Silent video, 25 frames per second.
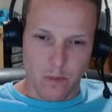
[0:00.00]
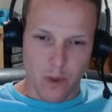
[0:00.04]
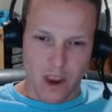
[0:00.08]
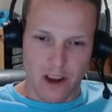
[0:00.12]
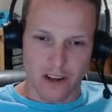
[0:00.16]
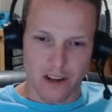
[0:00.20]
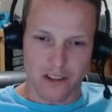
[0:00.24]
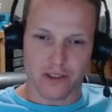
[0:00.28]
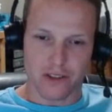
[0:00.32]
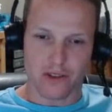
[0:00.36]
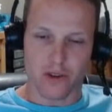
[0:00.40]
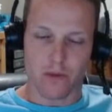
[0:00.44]

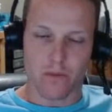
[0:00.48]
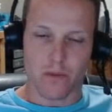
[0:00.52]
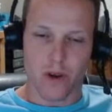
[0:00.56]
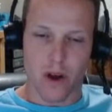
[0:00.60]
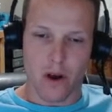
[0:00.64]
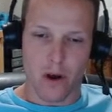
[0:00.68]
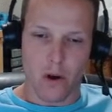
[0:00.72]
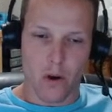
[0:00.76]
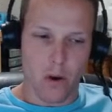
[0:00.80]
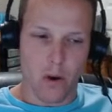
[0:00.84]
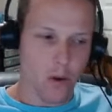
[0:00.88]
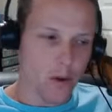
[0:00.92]
A Snoop
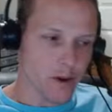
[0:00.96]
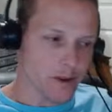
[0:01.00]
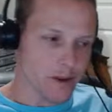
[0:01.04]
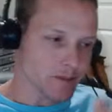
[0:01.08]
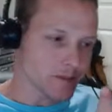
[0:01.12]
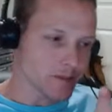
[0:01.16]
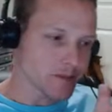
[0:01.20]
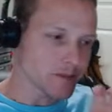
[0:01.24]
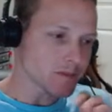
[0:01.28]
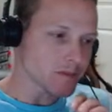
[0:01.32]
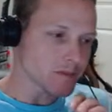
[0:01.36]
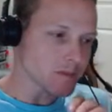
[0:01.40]
Dogg.
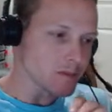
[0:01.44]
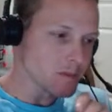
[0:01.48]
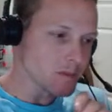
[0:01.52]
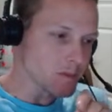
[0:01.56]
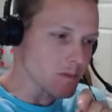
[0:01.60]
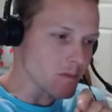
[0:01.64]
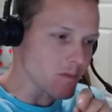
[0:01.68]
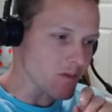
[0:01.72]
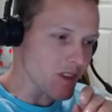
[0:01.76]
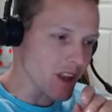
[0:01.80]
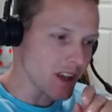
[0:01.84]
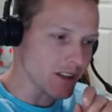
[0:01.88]

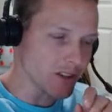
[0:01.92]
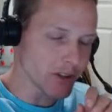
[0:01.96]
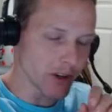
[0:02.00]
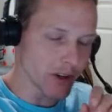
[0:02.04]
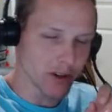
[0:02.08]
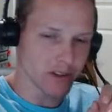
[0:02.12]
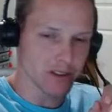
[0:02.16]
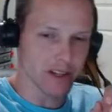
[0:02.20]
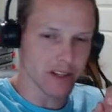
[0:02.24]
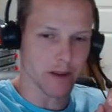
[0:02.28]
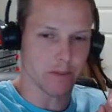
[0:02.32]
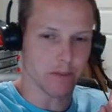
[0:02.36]

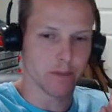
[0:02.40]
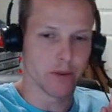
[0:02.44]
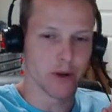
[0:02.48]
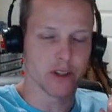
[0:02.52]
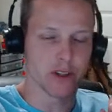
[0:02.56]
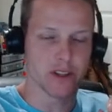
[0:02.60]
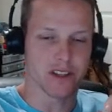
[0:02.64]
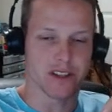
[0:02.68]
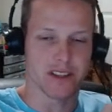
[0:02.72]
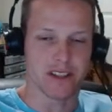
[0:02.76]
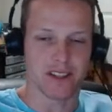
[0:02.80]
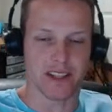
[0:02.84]
Tucker's like
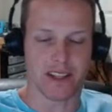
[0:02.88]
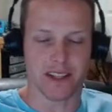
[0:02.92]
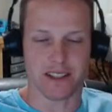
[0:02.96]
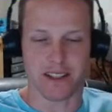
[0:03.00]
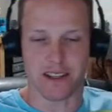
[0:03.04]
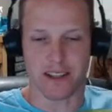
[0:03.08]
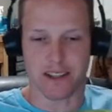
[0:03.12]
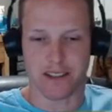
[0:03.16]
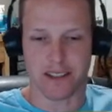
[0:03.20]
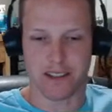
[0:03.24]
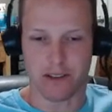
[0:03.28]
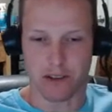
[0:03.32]
pushing
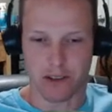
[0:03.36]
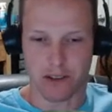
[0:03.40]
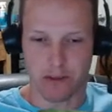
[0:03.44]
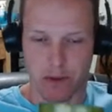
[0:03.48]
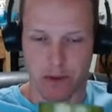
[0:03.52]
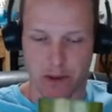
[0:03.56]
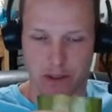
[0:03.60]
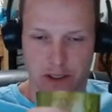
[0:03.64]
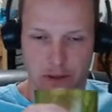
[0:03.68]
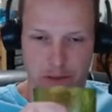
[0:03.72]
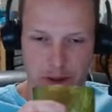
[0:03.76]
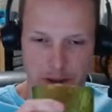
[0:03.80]
60, still
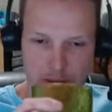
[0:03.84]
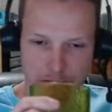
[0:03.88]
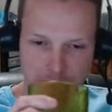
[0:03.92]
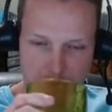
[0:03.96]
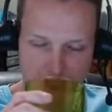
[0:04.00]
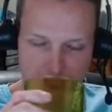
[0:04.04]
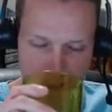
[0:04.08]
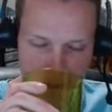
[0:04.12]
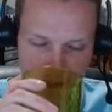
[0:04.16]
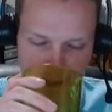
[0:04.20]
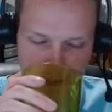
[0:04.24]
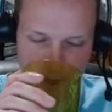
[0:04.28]
smokes a big
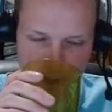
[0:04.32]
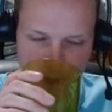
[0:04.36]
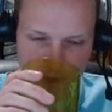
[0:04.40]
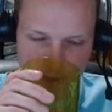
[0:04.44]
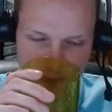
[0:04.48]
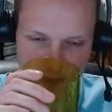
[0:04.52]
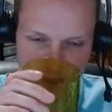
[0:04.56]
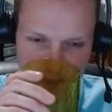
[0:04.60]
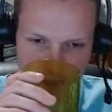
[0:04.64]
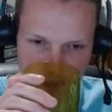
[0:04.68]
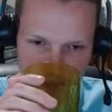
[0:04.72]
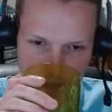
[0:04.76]
fatty every
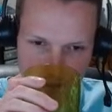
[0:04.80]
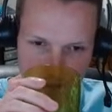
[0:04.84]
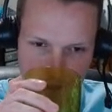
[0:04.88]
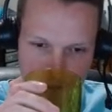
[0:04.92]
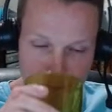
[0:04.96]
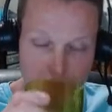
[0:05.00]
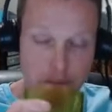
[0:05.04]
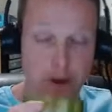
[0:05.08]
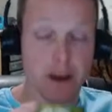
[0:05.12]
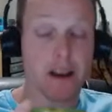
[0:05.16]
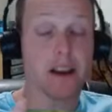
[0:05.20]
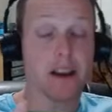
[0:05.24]
day.
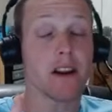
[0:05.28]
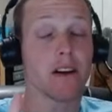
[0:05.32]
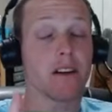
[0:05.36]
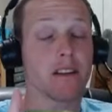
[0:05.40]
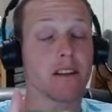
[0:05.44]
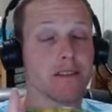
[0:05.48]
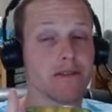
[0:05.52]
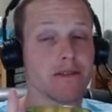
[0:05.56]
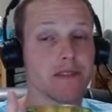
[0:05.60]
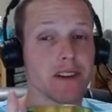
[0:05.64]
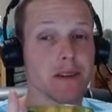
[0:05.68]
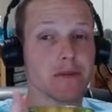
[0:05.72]
But on
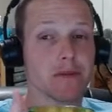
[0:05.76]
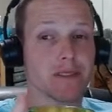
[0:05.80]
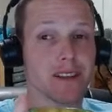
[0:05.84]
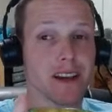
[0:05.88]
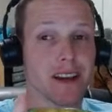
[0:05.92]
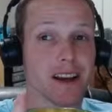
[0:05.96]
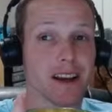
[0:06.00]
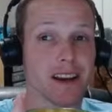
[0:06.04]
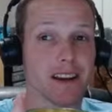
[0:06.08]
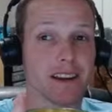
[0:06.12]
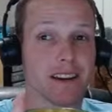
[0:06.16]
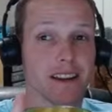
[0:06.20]
the flip
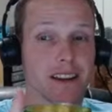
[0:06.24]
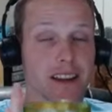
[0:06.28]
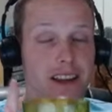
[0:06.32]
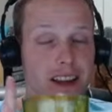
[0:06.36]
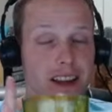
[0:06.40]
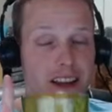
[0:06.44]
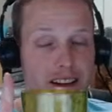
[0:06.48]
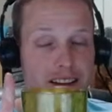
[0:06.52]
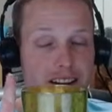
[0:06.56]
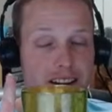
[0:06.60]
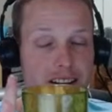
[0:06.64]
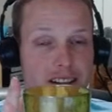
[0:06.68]
side,
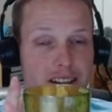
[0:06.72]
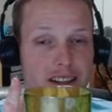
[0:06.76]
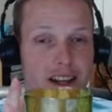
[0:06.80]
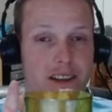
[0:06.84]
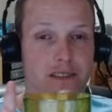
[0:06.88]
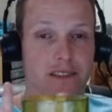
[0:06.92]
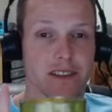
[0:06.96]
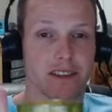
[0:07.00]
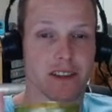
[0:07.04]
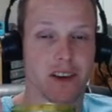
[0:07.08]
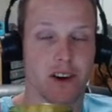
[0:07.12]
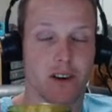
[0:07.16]
he does have
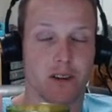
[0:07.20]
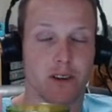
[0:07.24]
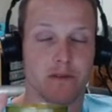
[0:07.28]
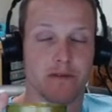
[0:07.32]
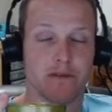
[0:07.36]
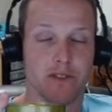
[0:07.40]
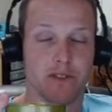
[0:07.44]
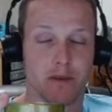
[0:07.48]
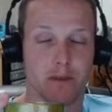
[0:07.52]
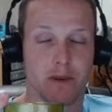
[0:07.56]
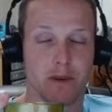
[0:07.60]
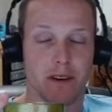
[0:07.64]
his own
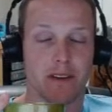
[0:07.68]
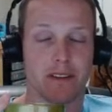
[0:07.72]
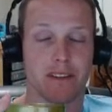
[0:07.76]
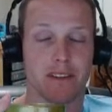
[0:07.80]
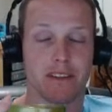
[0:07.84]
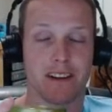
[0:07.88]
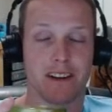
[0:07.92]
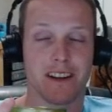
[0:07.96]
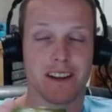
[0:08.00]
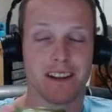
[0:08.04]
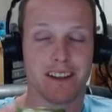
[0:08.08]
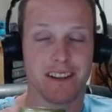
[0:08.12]

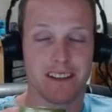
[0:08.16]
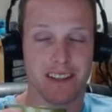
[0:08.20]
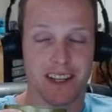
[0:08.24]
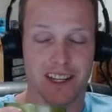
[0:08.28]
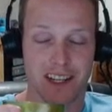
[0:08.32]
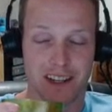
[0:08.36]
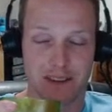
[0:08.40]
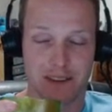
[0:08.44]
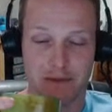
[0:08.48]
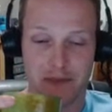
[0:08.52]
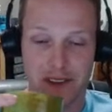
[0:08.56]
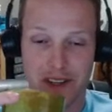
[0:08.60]
football
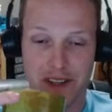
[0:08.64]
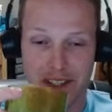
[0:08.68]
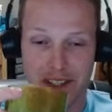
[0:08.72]
team,